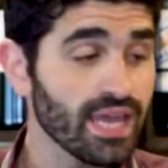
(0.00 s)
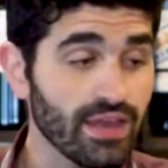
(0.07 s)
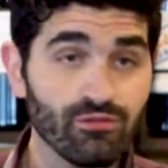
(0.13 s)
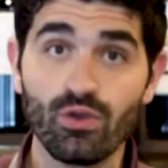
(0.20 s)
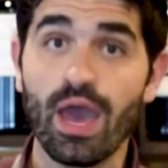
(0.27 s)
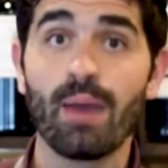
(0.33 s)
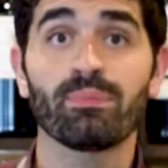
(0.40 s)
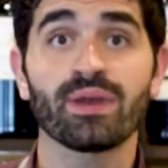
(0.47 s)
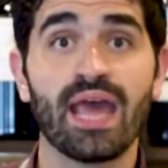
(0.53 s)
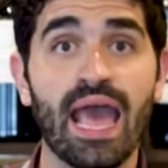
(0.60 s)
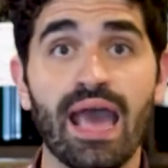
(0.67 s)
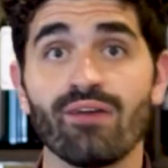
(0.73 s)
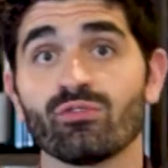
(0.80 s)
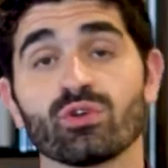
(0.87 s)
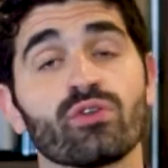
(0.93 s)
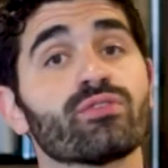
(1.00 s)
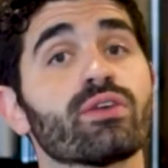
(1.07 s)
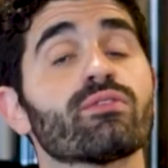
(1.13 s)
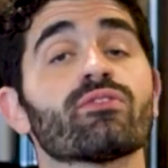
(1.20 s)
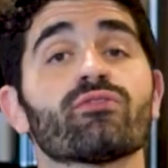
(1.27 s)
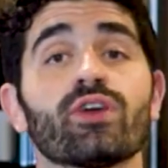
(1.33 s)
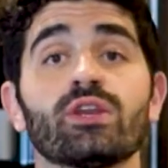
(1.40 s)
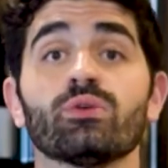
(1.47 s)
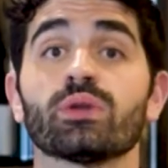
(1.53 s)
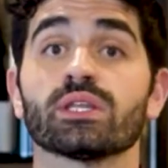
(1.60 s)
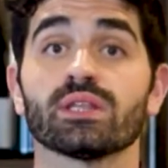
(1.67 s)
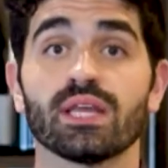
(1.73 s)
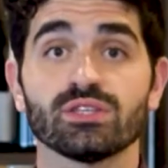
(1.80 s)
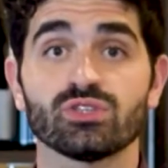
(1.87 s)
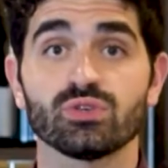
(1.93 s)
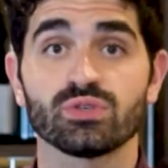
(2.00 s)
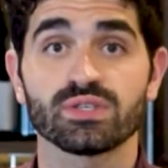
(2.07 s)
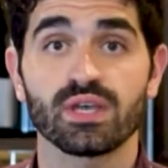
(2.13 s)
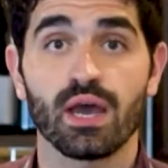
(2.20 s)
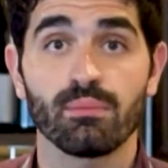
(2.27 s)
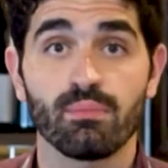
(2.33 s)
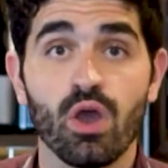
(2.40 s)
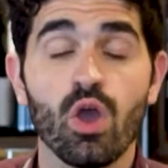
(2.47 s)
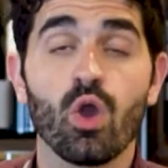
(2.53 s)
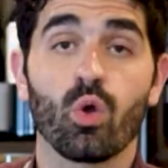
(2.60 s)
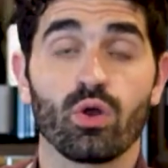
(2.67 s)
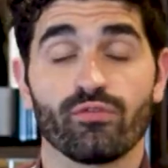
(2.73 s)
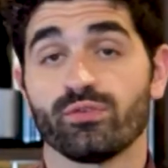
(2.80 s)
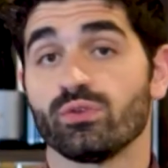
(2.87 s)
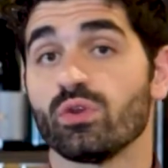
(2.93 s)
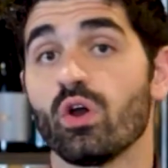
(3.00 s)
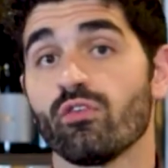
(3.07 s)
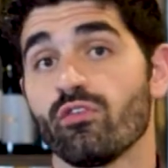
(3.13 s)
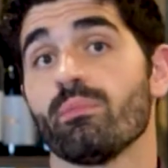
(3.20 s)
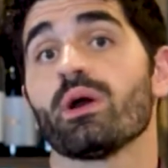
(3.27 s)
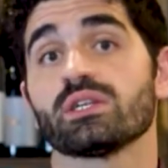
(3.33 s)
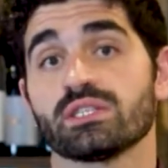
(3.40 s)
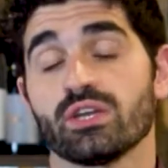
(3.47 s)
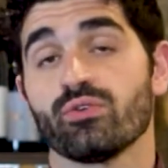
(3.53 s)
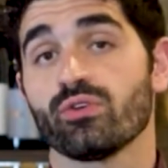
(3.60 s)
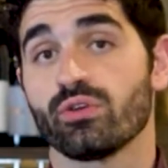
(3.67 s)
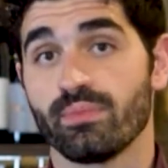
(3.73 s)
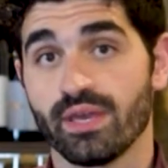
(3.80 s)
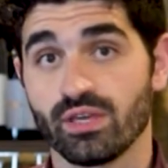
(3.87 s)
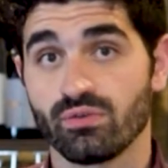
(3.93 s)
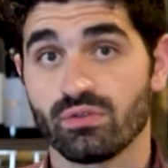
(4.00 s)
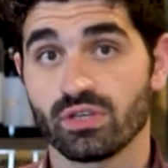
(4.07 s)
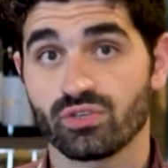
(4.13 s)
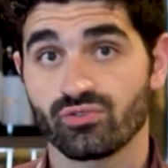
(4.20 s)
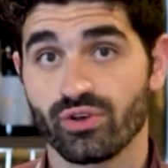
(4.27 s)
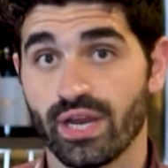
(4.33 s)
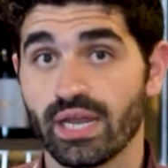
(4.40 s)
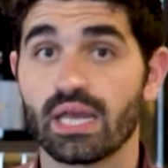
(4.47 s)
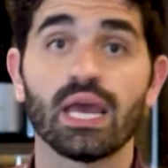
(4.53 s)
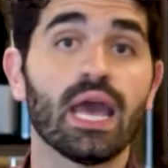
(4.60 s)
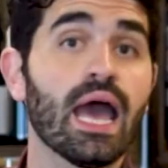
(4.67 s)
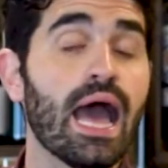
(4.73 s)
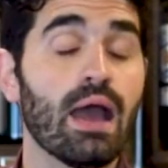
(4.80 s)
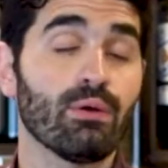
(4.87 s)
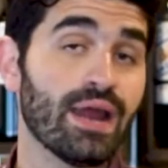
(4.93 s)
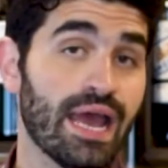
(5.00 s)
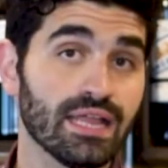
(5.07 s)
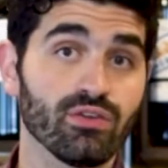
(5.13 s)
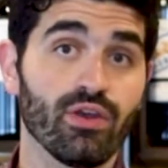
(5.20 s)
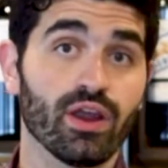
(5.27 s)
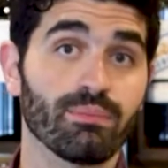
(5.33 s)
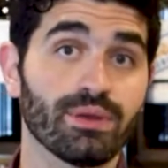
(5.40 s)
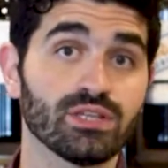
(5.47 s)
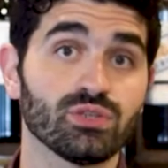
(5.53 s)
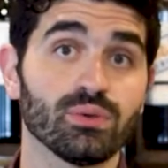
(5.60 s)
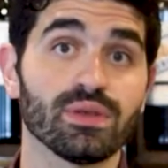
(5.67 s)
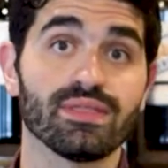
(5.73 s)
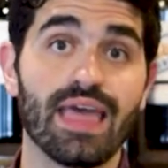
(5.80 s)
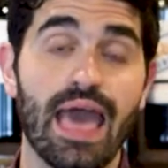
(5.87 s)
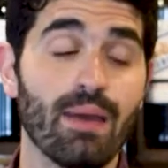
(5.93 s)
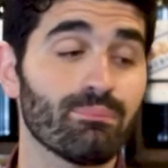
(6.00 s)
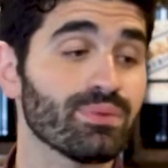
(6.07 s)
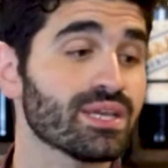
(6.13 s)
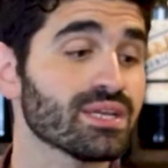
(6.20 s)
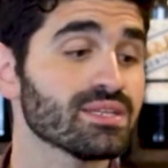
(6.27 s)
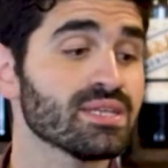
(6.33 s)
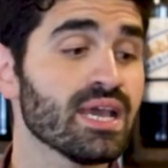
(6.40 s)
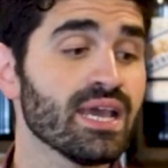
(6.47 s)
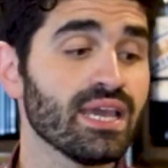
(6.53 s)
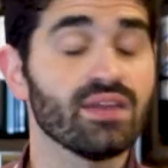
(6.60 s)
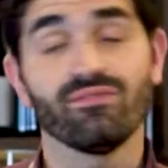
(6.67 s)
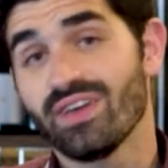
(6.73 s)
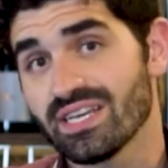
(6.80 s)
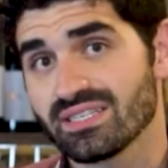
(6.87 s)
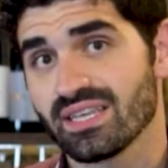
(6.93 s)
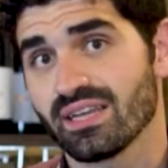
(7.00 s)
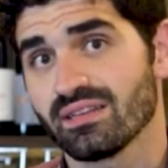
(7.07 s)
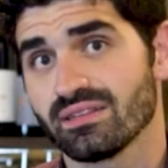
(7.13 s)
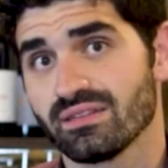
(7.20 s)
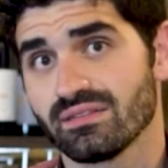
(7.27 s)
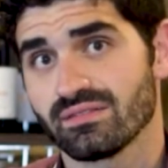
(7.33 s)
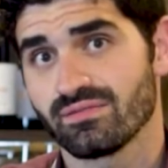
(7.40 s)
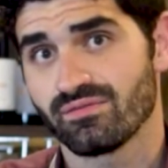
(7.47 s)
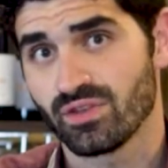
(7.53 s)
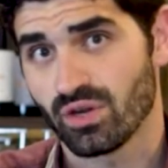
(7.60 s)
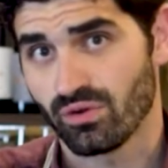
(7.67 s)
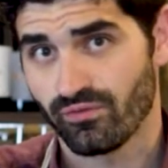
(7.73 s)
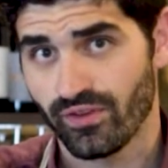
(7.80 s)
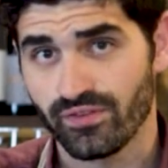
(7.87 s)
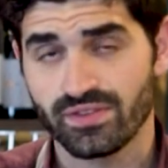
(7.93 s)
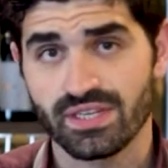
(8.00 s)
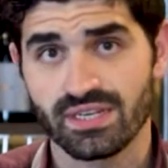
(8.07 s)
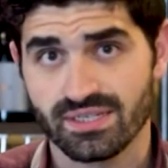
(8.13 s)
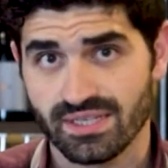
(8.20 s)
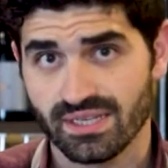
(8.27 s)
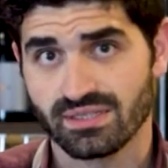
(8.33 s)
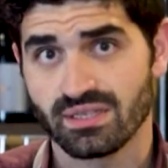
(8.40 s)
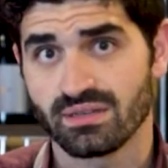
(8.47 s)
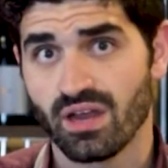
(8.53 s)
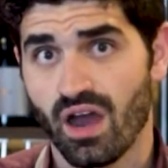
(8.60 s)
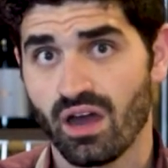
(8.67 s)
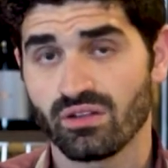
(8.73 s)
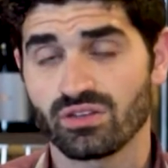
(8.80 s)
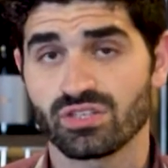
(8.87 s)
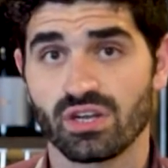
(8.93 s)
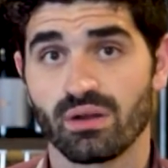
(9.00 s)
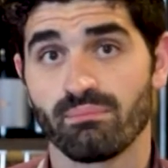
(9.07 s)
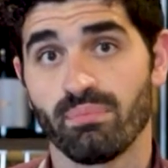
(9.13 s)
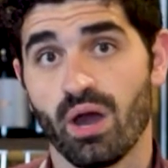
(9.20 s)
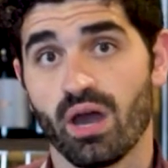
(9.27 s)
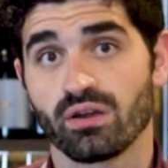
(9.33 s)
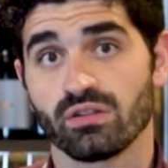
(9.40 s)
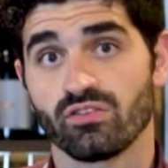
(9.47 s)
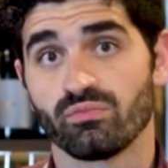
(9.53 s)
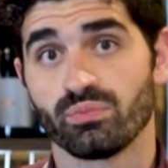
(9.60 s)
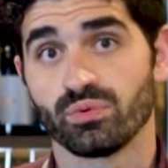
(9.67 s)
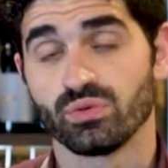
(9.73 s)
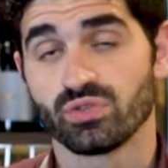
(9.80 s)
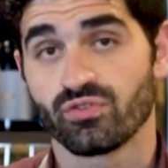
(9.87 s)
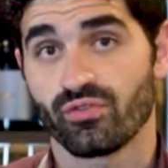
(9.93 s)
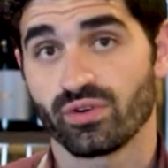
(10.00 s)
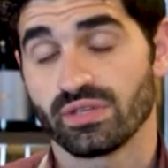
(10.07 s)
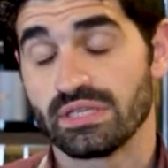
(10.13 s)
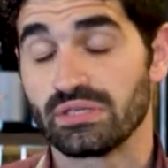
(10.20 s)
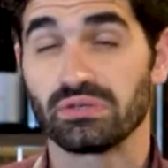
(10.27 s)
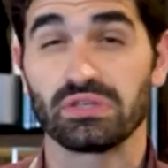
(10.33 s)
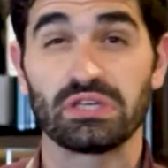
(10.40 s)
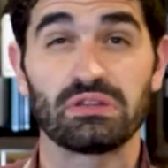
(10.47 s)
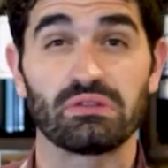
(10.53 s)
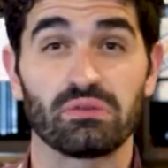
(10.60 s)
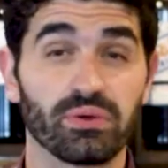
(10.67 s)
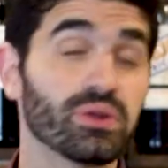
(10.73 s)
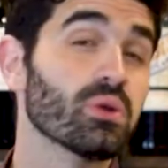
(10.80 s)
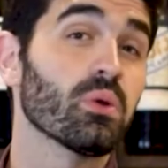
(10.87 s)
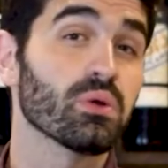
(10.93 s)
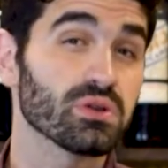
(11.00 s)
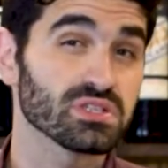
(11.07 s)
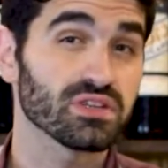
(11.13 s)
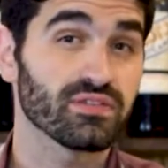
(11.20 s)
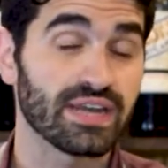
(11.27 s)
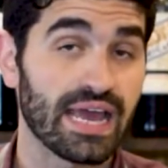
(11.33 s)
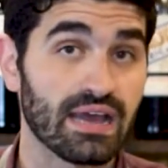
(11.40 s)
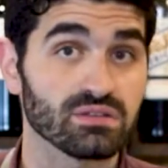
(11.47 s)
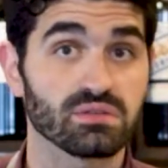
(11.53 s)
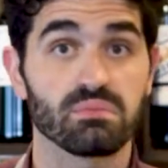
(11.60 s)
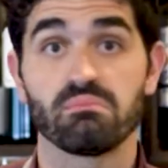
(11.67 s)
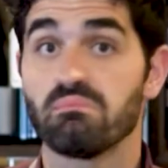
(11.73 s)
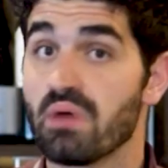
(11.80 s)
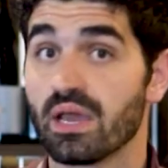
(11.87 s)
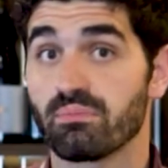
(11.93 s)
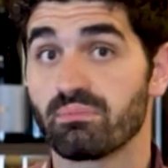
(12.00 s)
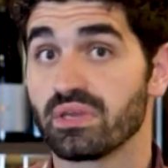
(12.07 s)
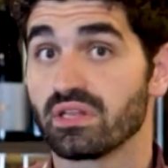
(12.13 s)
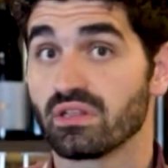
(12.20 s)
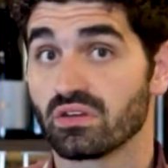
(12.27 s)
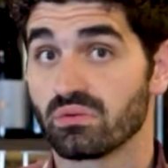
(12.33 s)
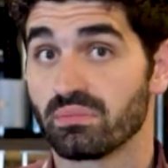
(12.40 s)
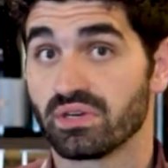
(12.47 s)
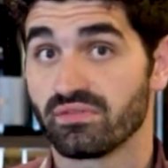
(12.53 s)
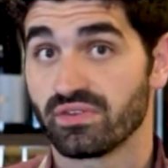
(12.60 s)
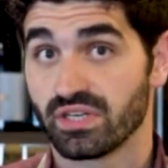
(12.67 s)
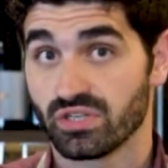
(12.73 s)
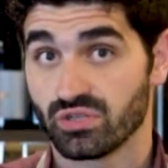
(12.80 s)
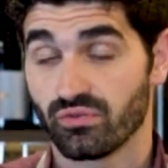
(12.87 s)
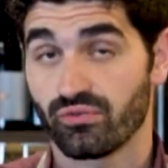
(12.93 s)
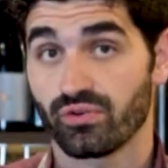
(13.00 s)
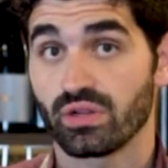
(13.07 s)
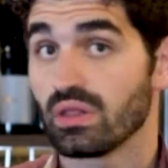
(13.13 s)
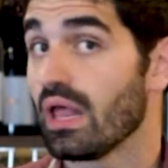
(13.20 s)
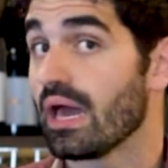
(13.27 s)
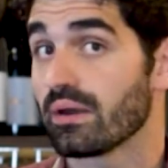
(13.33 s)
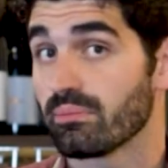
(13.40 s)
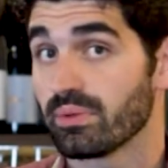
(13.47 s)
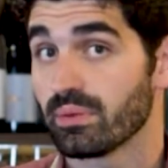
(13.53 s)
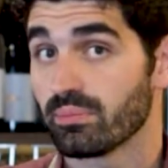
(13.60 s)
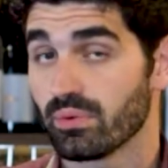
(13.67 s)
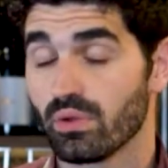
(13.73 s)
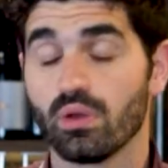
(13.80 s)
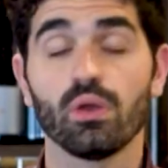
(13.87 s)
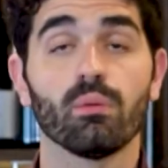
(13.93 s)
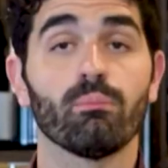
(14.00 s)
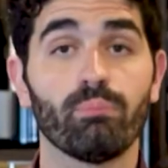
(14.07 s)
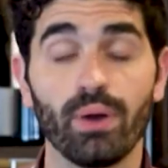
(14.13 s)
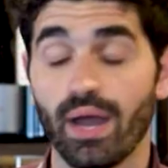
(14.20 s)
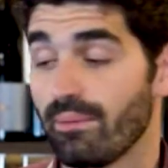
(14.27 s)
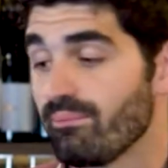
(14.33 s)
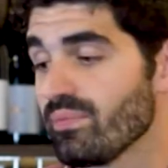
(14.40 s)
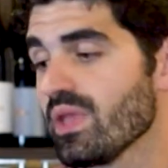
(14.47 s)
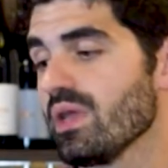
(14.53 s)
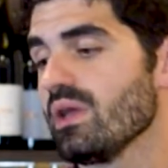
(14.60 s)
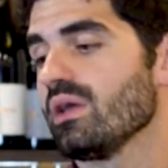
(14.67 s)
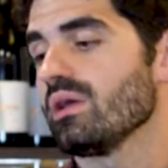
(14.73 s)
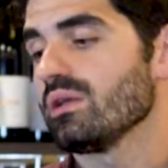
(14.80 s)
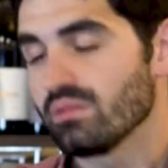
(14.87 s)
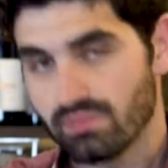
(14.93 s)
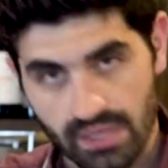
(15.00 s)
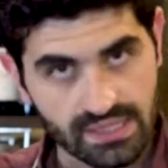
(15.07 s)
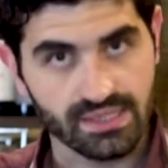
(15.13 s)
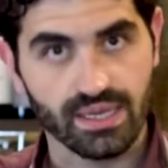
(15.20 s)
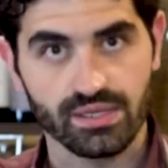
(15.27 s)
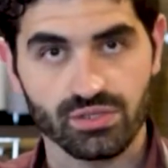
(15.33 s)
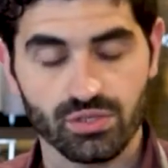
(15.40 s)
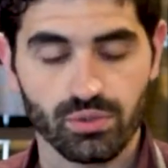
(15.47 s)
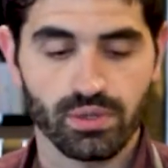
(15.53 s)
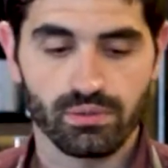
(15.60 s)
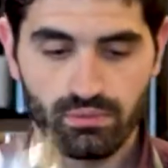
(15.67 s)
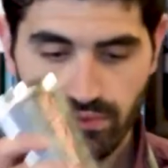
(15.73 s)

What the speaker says: If you happen to have one, or if you have a friend who can lend you some, or if you know of a bartender who can make you this drink, I would highly recommend doing that, because investing, $50 to $60 on a bottle of booze for literally 3/4 of an ounce might be a little bit of an issue for a lot of people. But let's get to it.